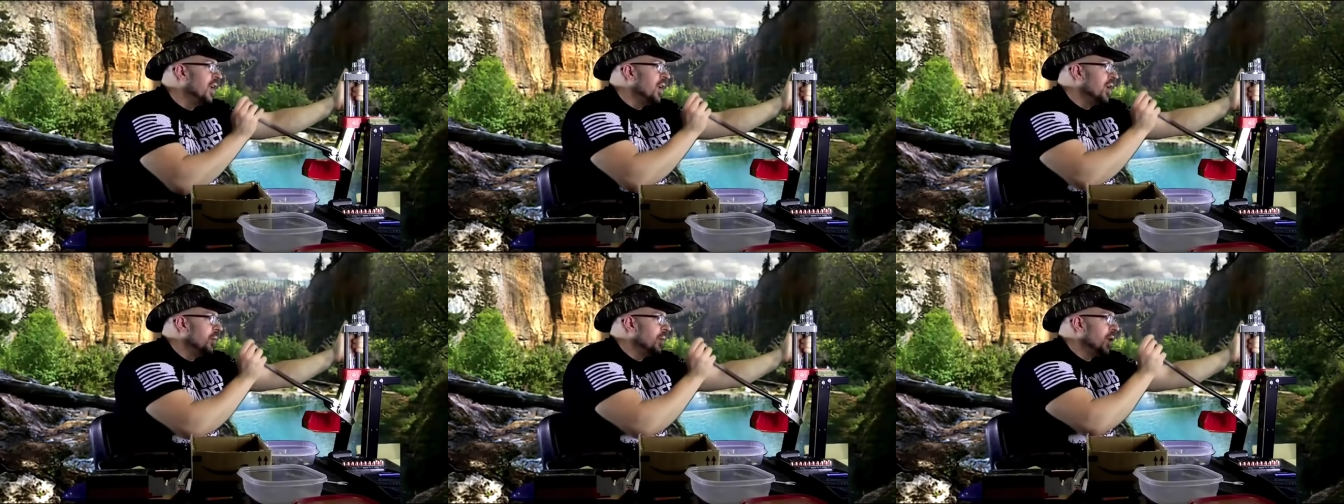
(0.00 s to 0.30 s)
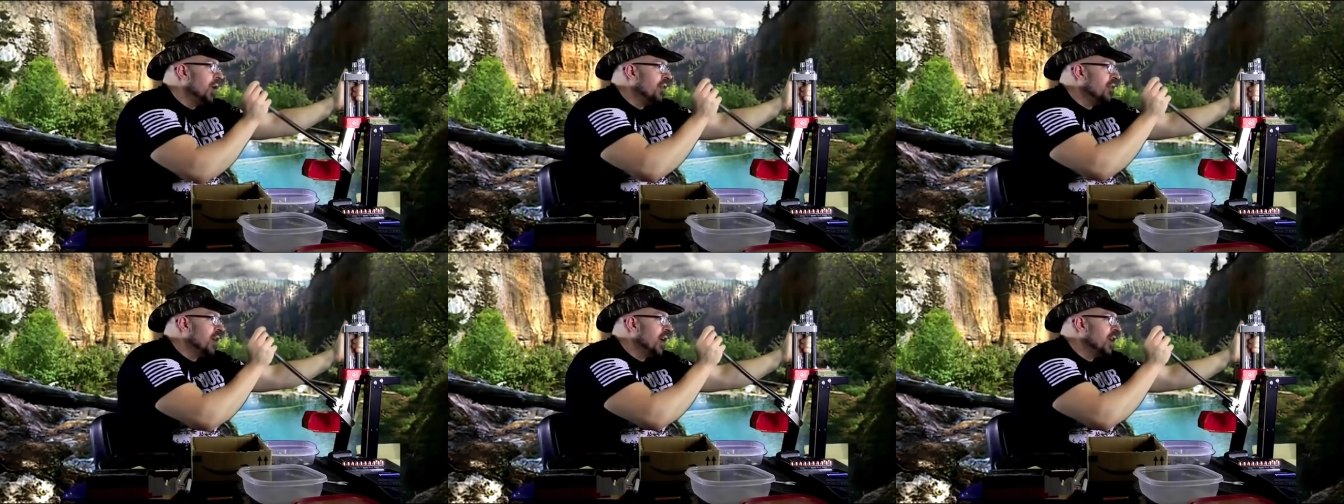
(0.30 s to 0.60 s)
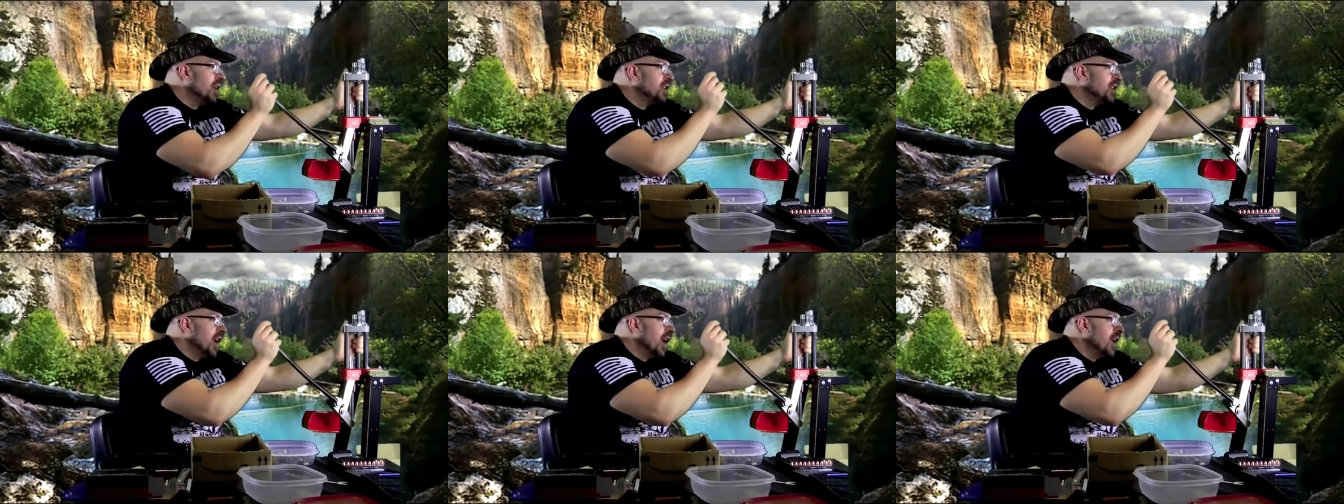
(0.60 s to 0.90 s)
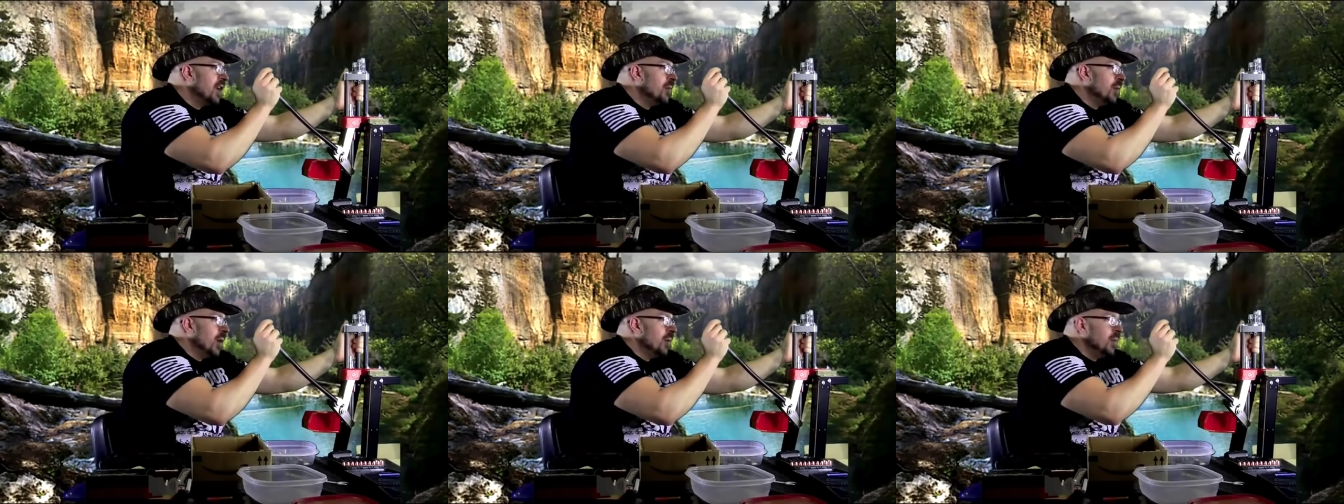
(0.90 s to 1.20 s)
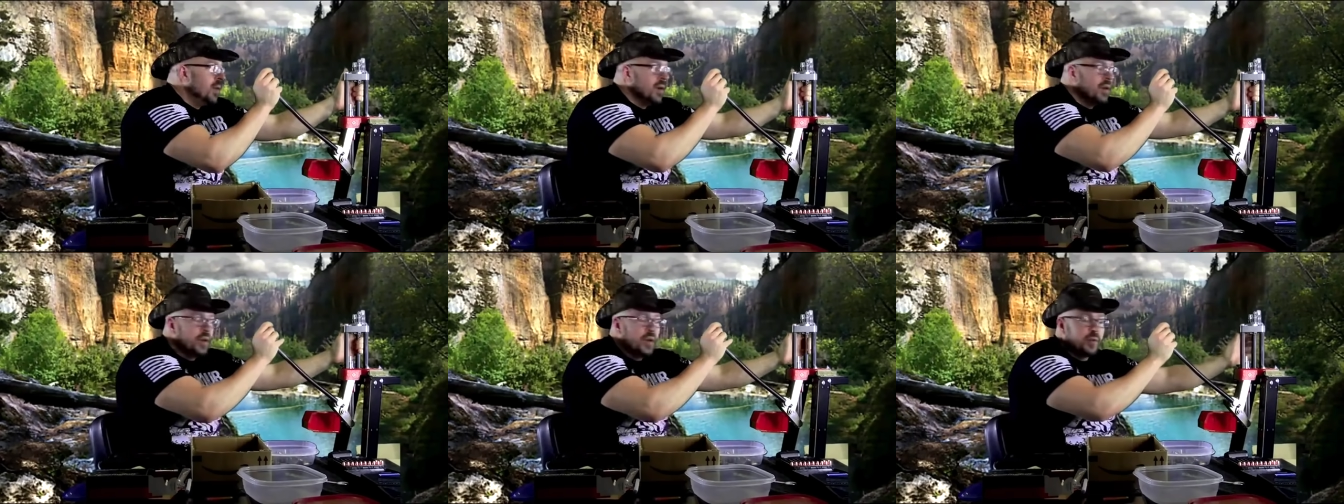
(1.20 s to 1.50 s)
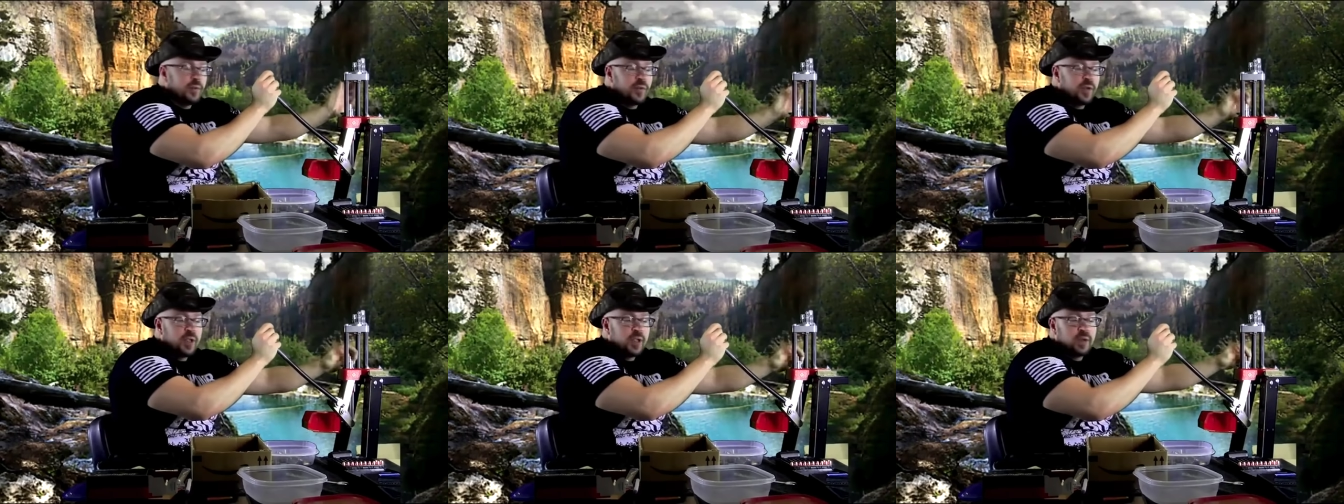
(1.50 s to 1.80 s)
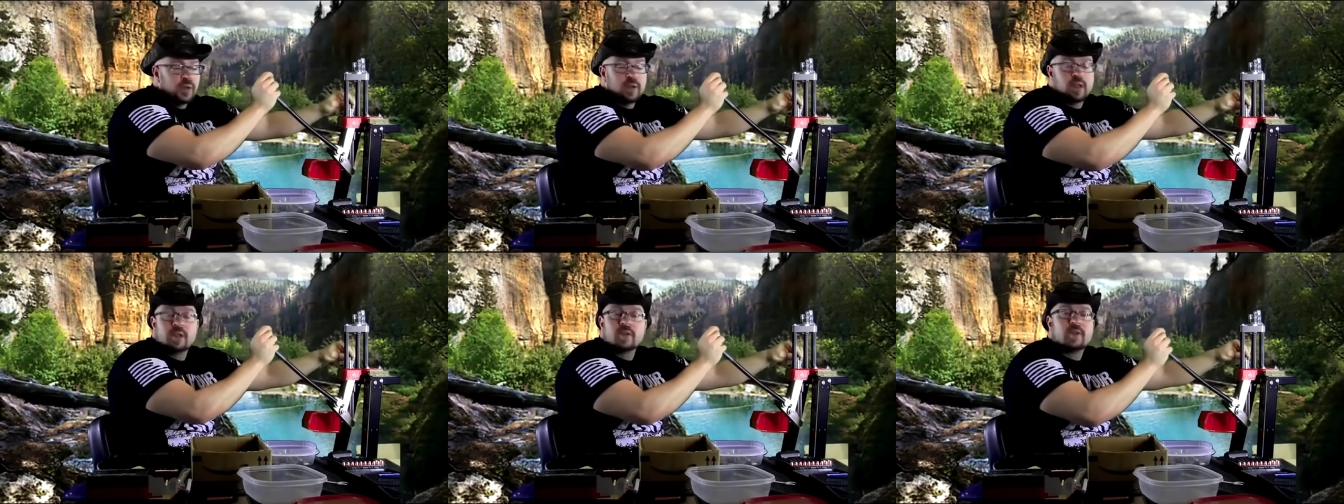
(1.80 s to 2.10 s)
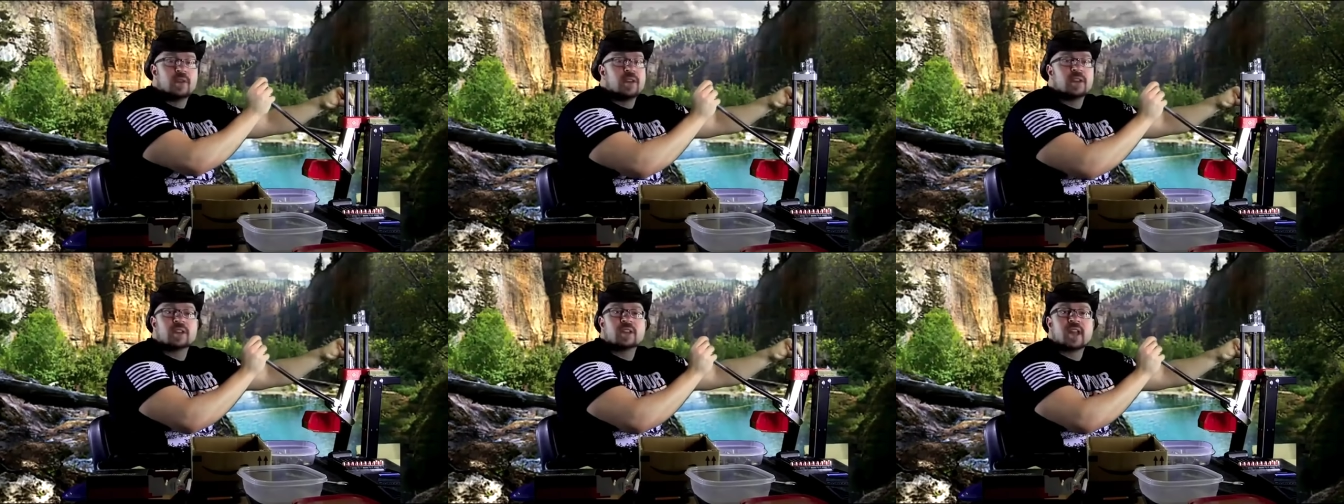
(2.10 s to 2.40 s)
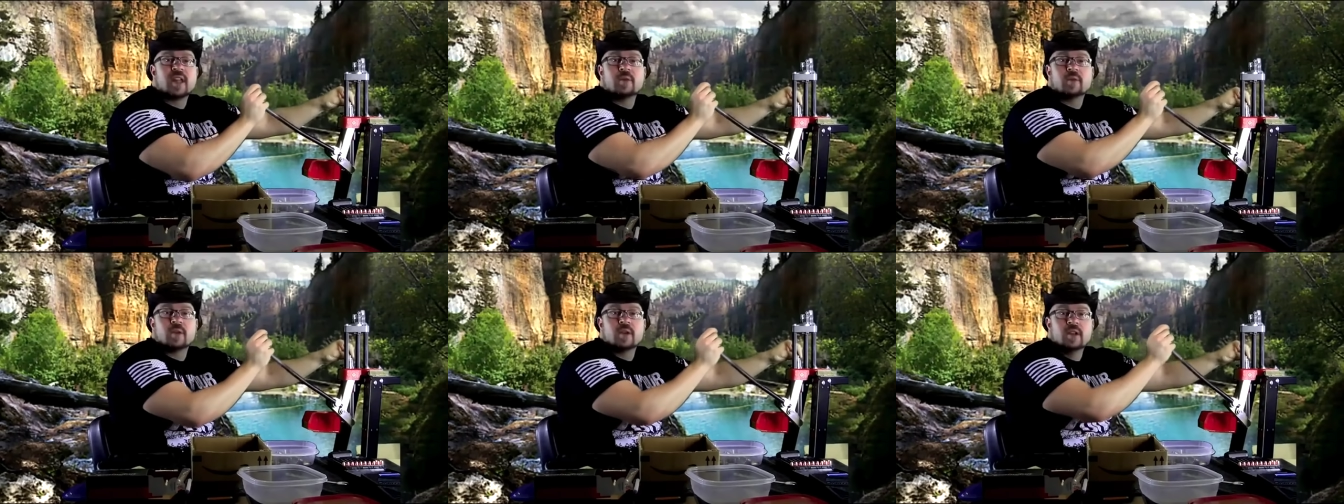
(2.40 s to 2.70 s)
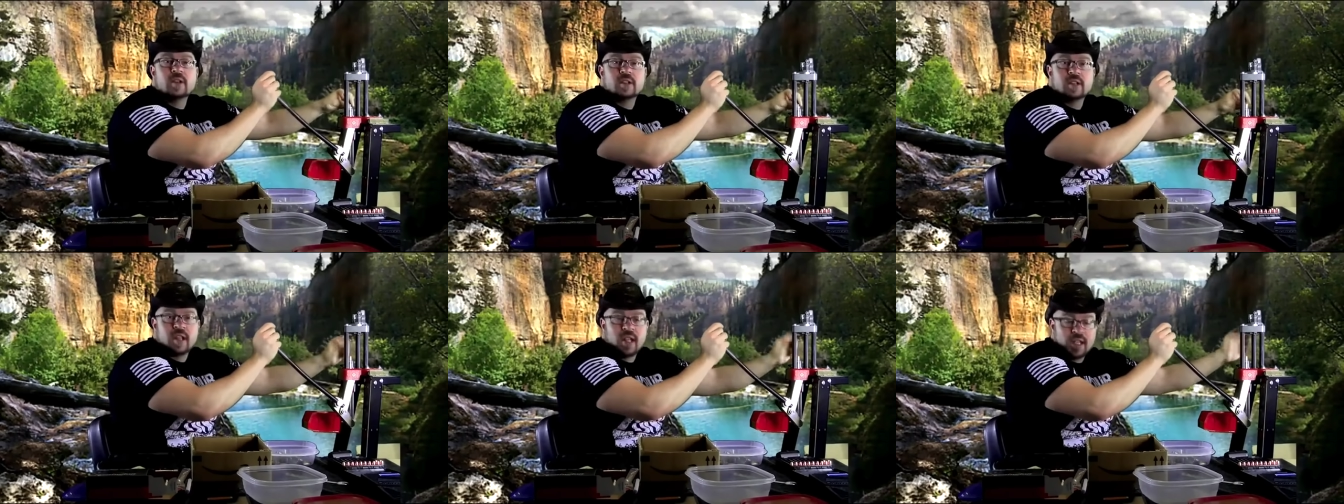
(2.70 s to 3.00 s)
but I've got to tidy my beard up frequently for the same reason.